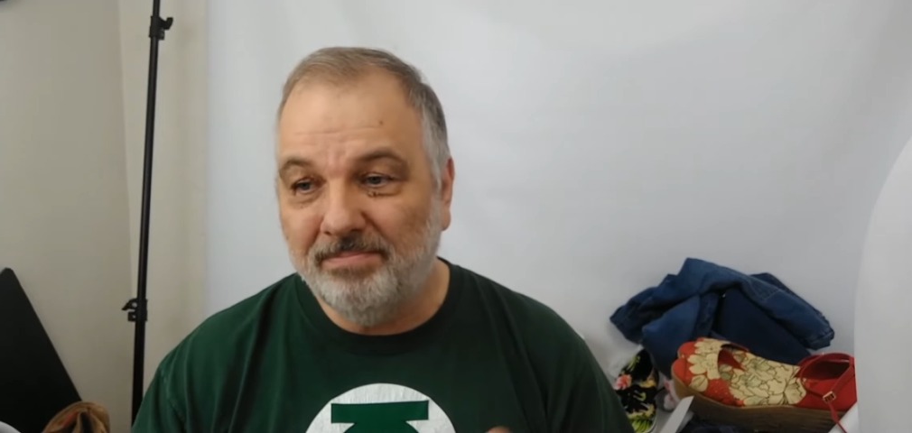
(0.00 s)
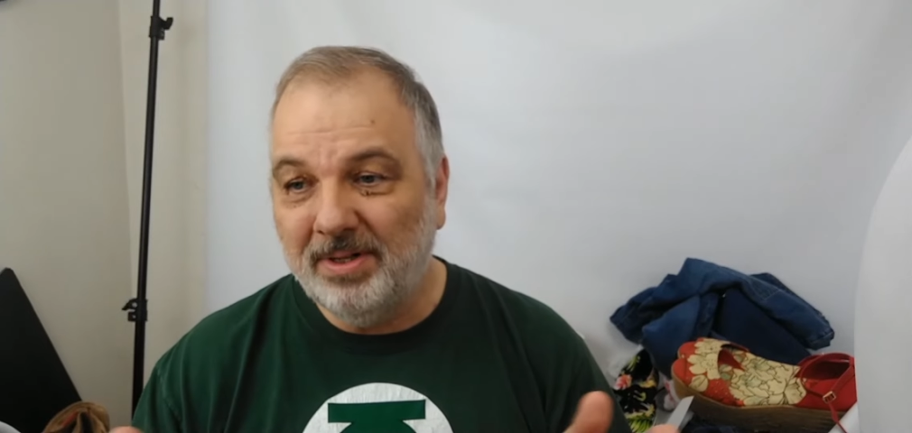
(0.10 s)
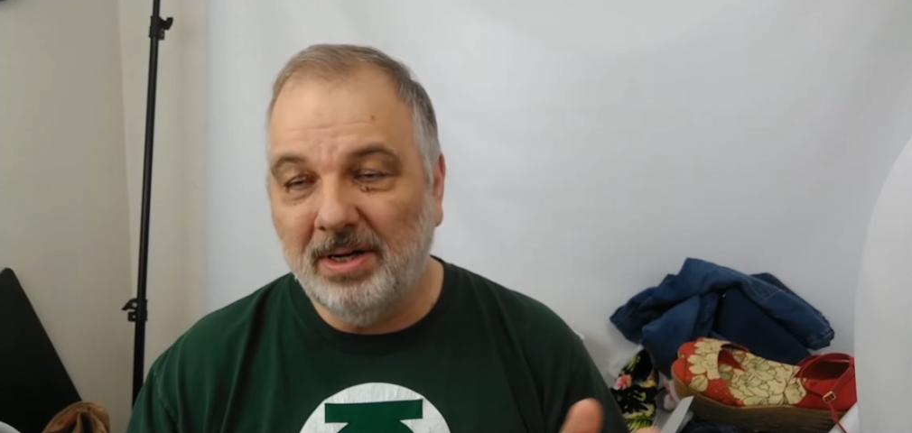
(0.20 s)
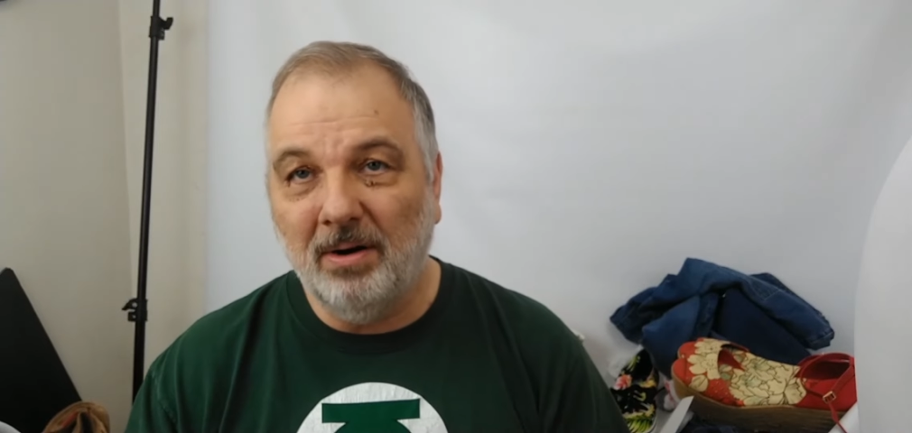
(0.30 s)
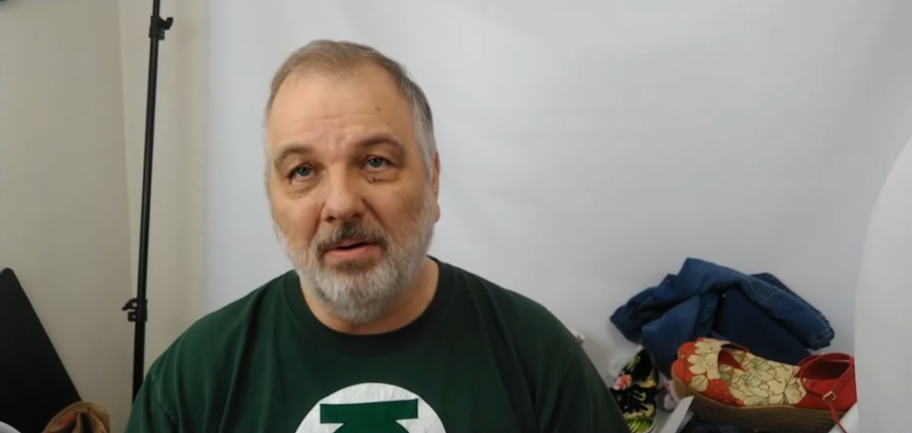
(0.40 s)

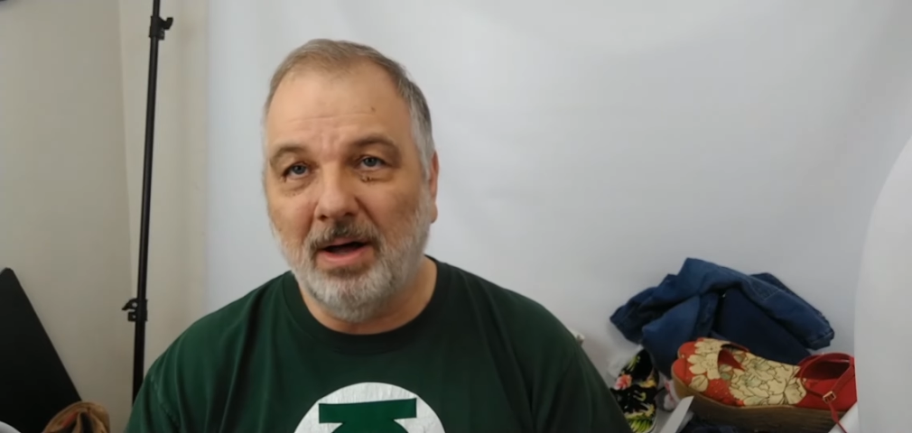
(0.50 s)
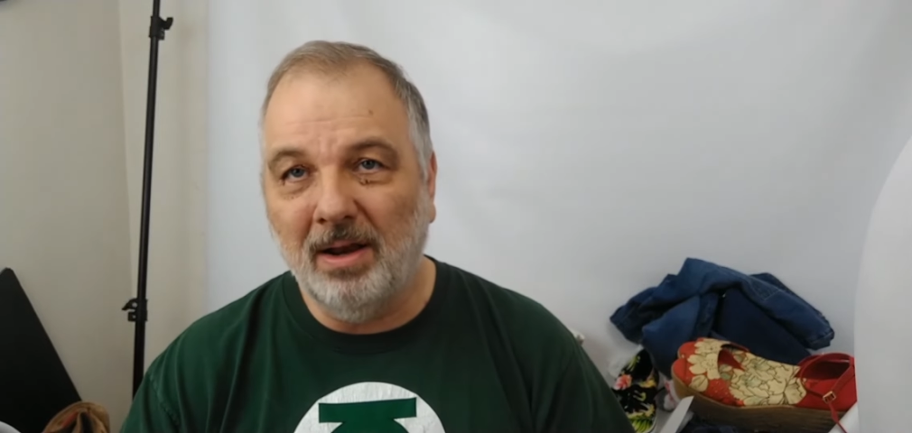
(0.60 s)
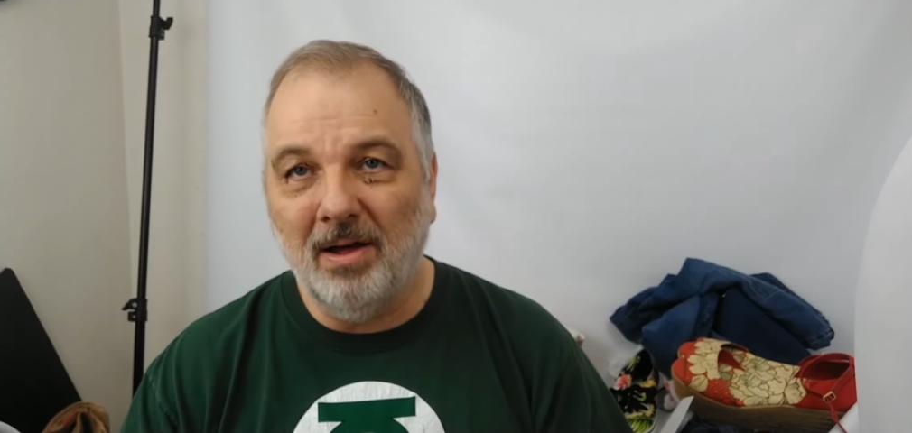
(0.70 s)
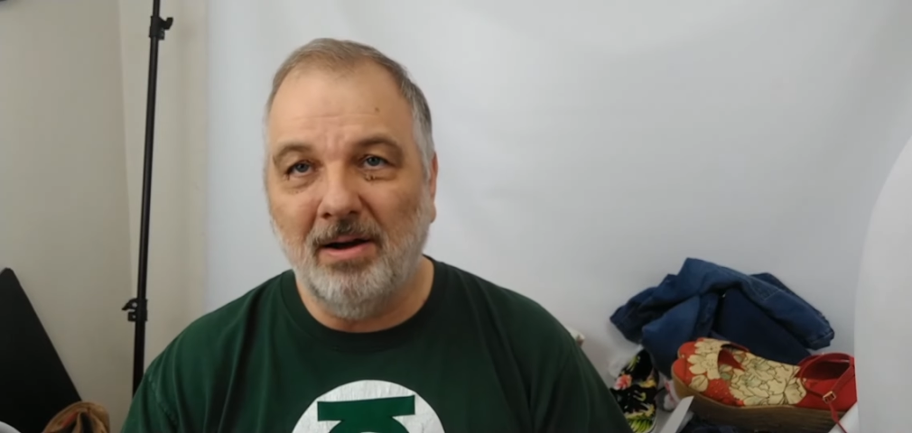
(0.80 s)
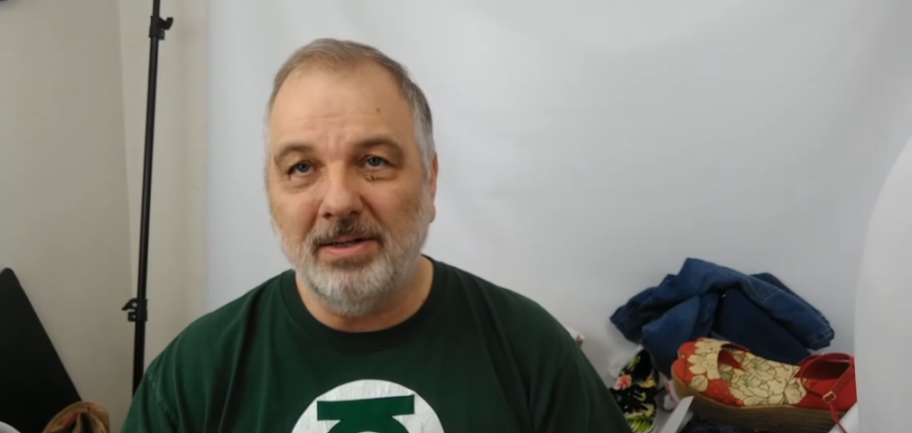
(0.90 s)
you know a
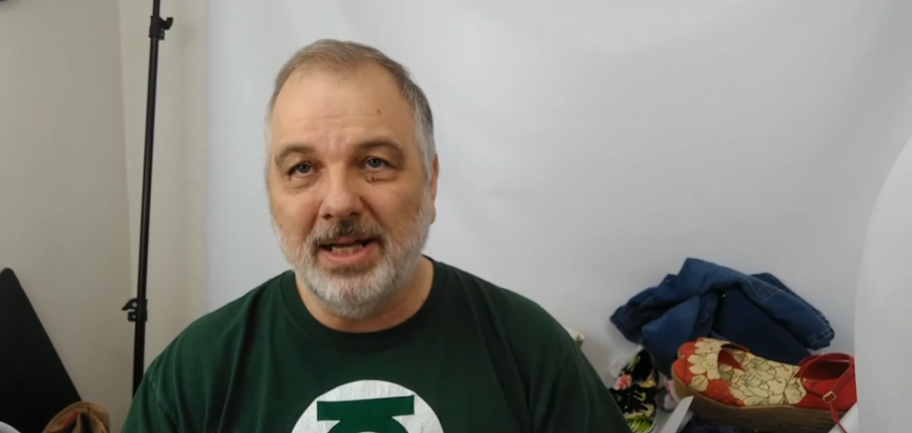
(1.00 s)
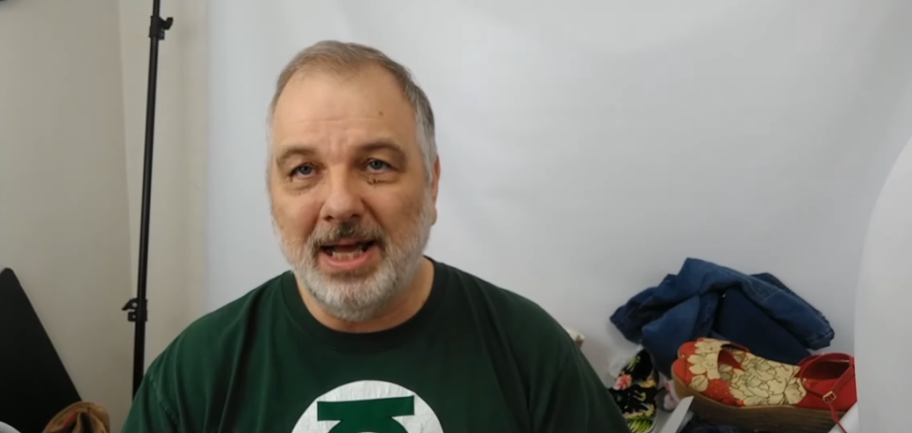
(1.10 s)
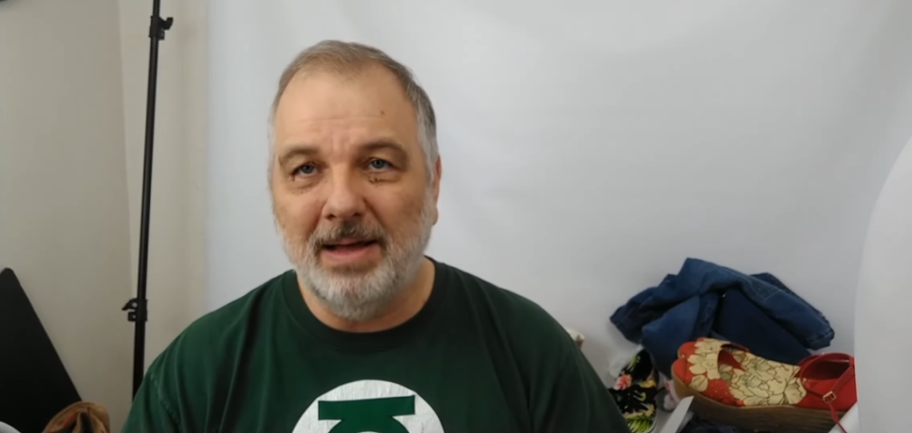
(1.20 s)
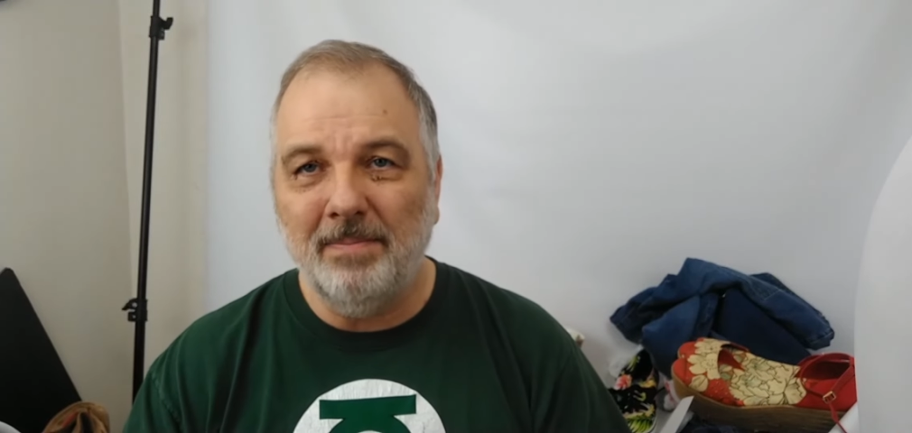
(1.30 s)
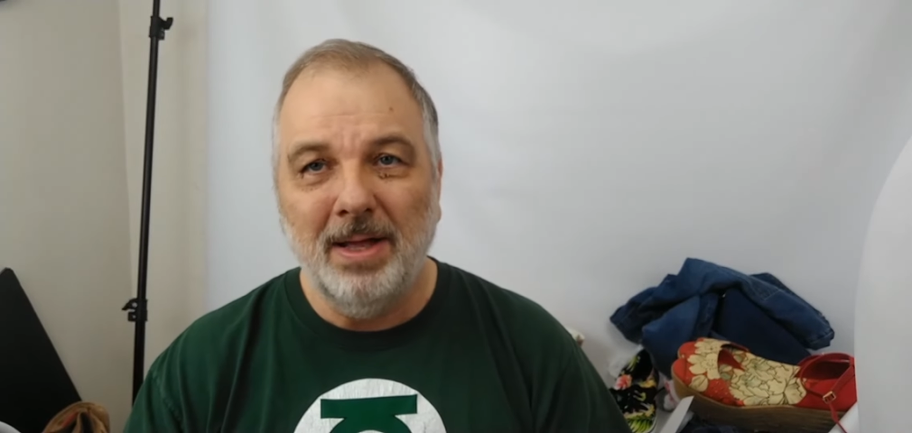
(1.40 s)
long
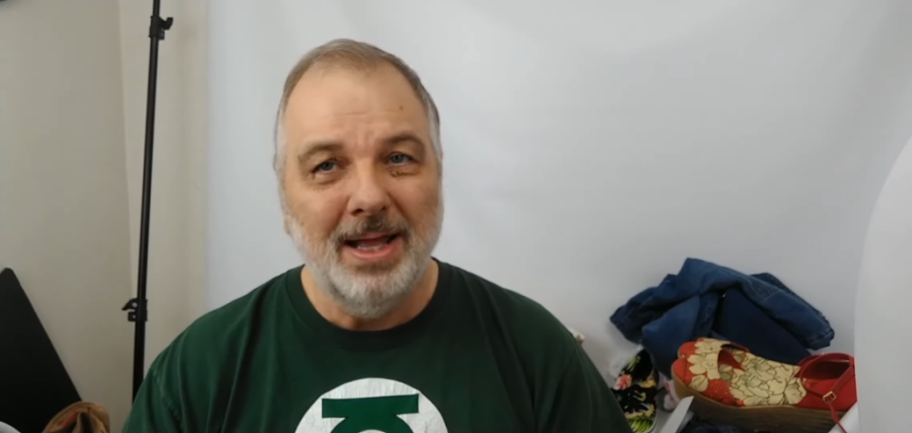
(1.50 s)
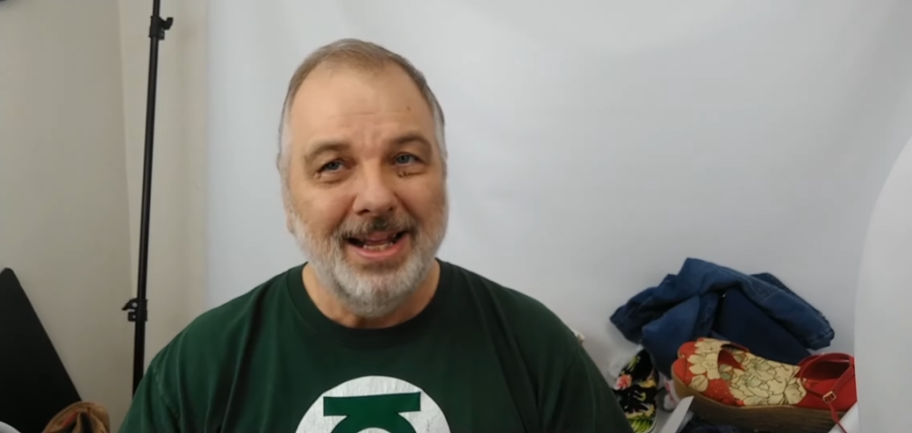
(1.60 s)
time,